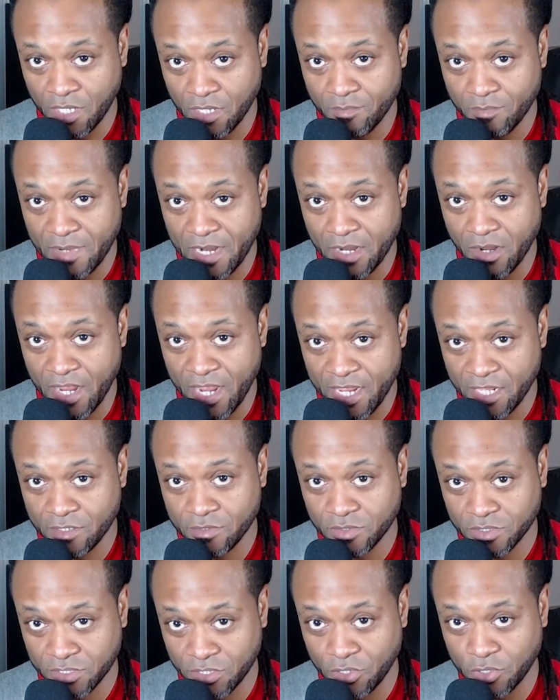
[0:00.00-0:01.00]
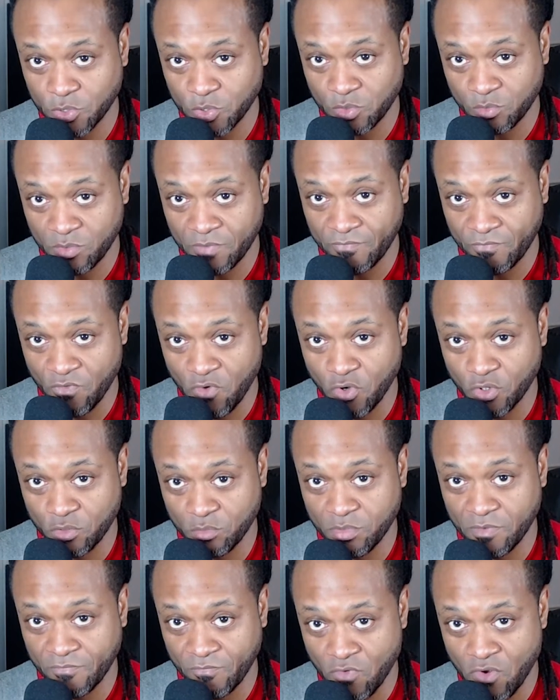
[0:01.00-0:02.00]
about ankle surgery before you
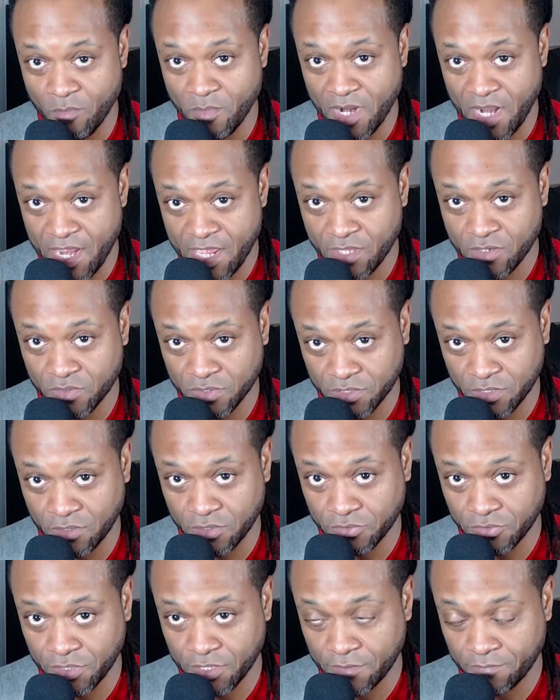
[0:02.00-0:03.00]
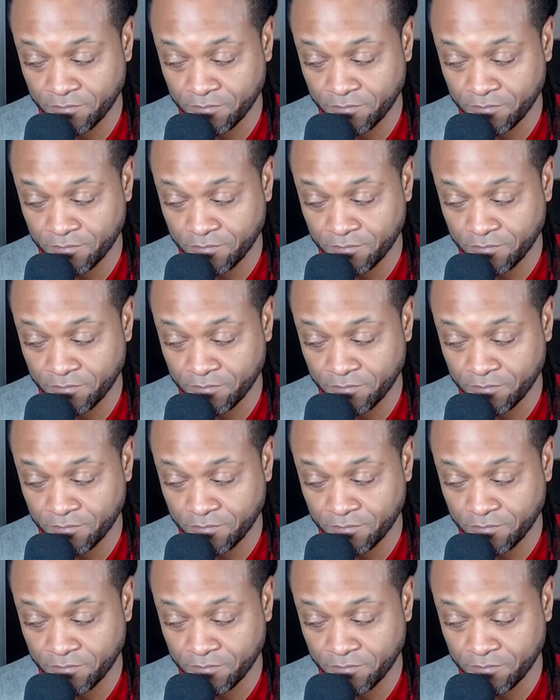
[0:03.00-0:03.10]
perform an ankle surgery.